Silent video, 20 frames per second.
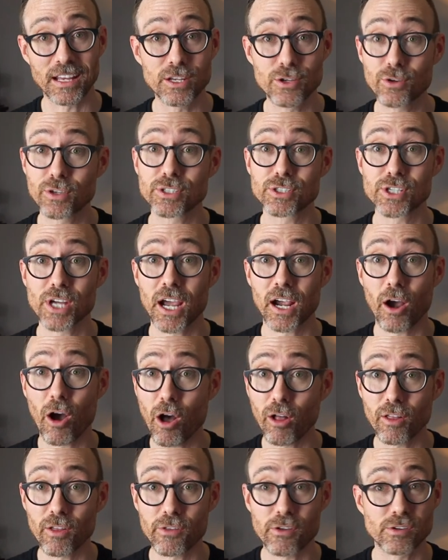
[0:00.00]
and you can check
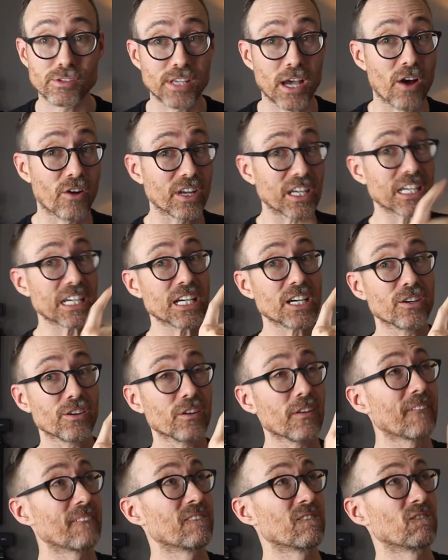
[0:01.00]
all of those out
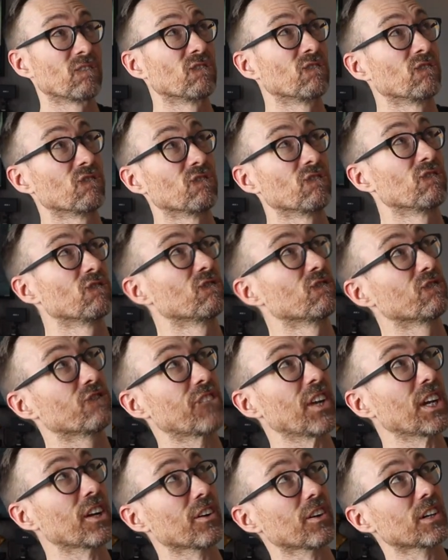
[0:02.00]
here.
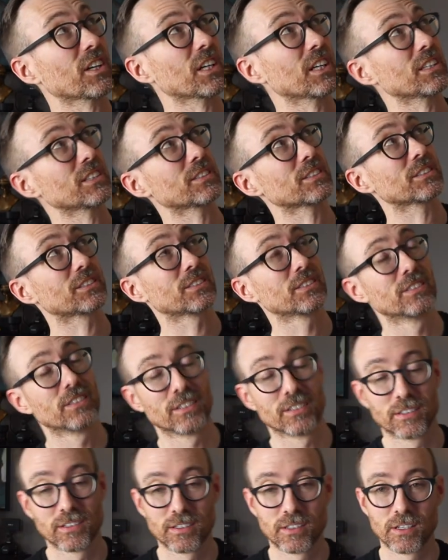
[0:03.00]
Finger guns.
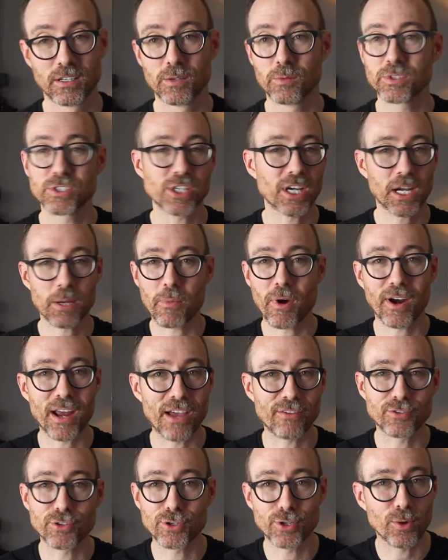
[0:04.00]
Check them out
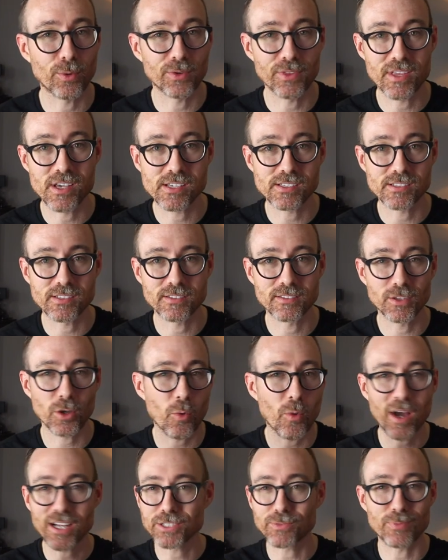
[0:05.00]
after you're done with this. Don't
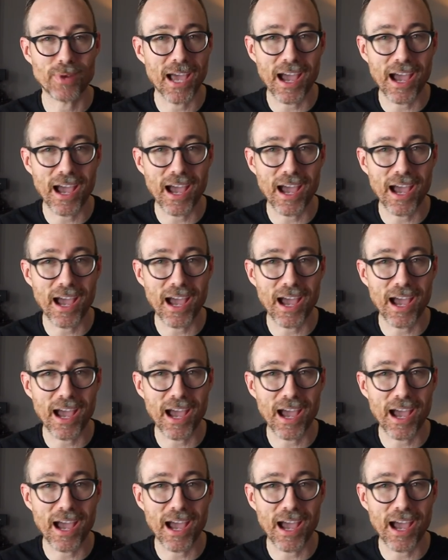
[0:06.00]
watch them